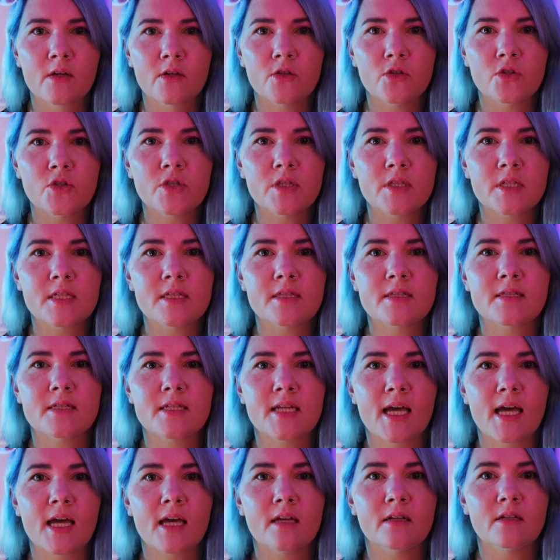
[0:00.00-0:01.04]
you should
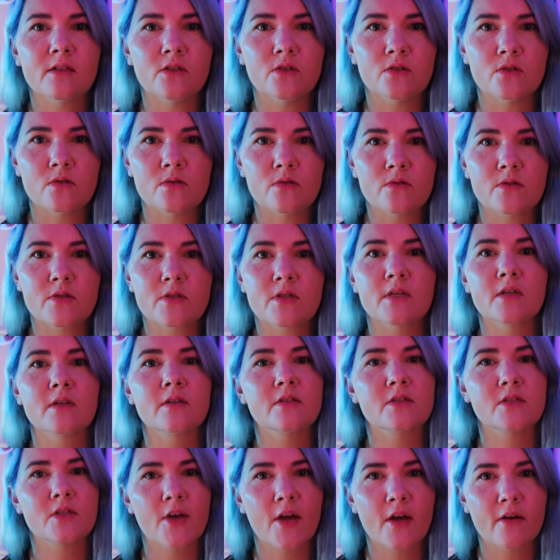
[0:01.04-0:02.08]
instead use
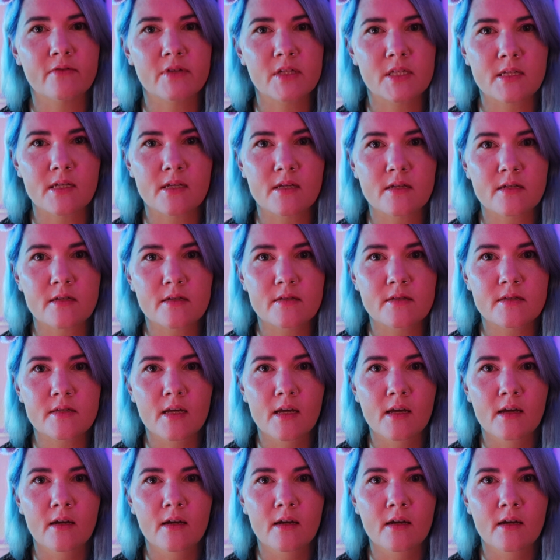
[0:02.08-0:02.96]
services.